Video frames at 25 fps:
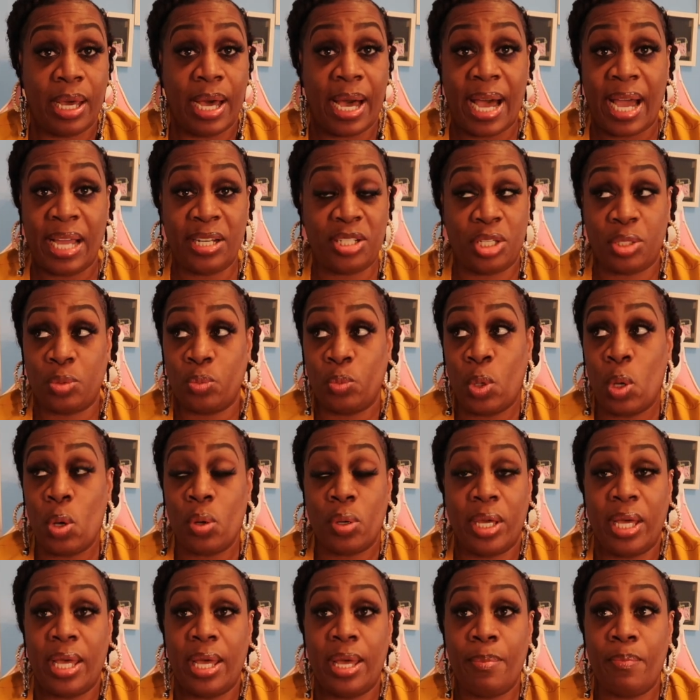I just
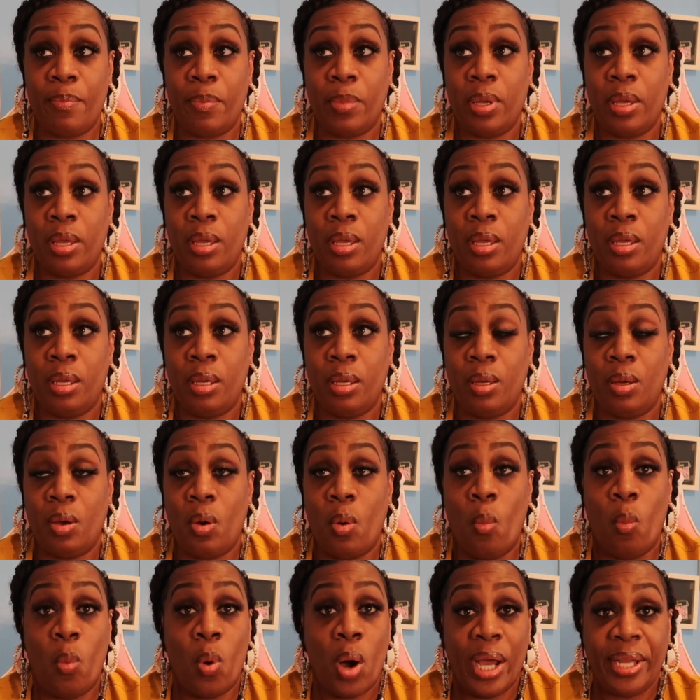woke up
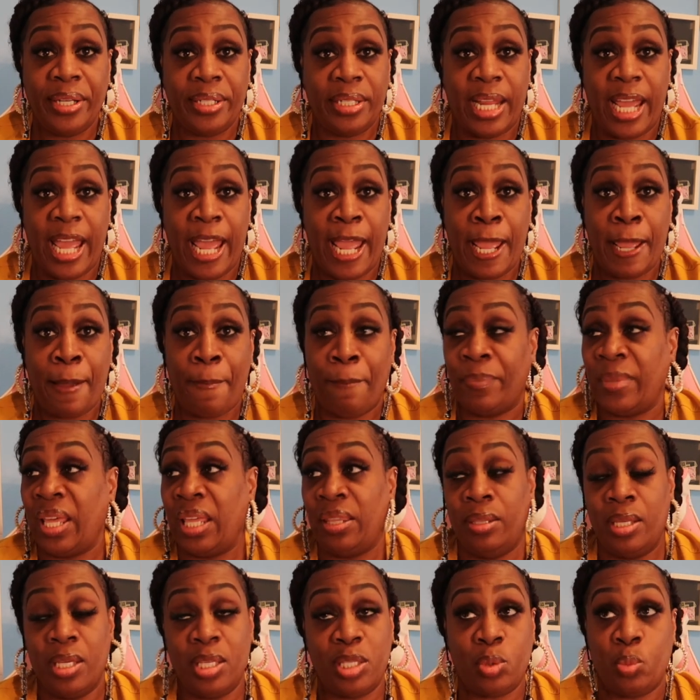one day
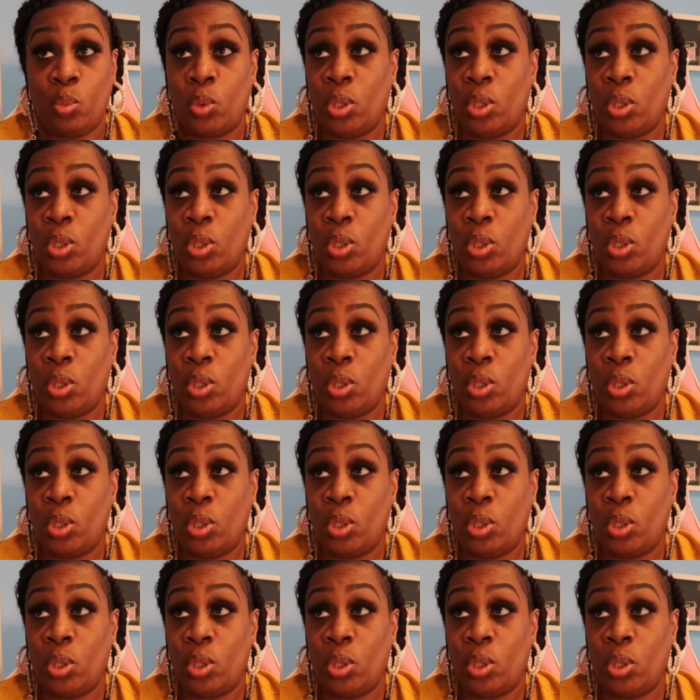and this